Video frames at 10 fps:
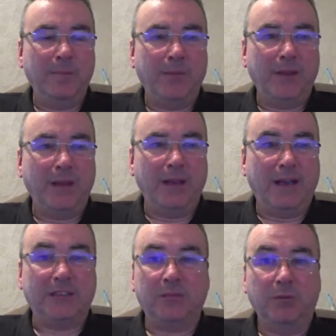I
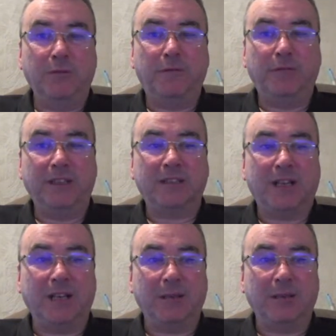had to move 3
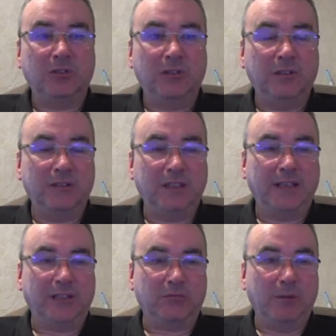times to
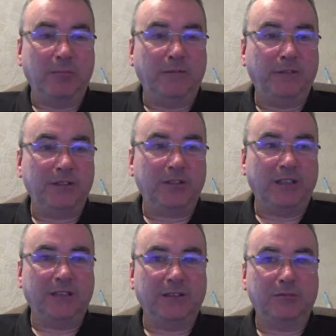get a swim with fish in
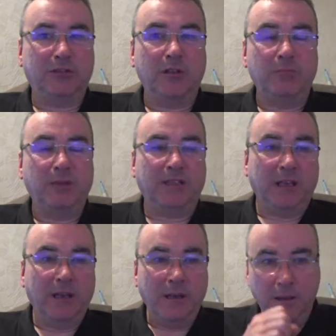because it was so busy.
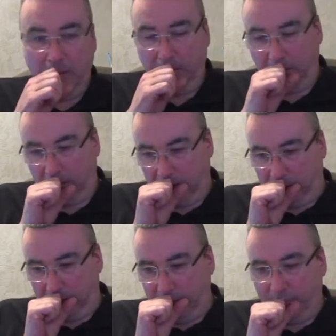
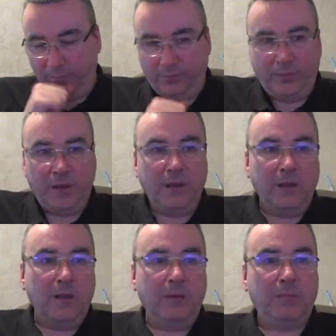
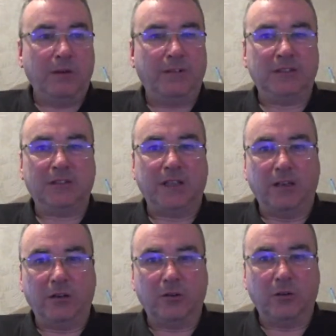But eventually I
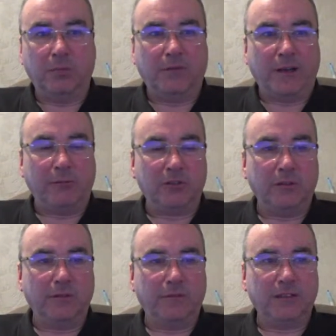got a couple of hours
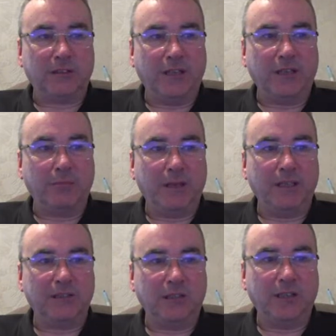on the fish and
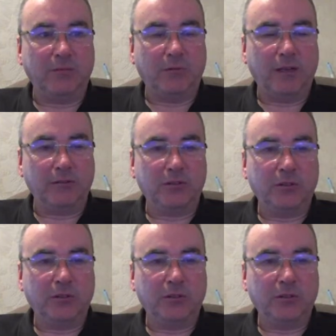managed to nick one out.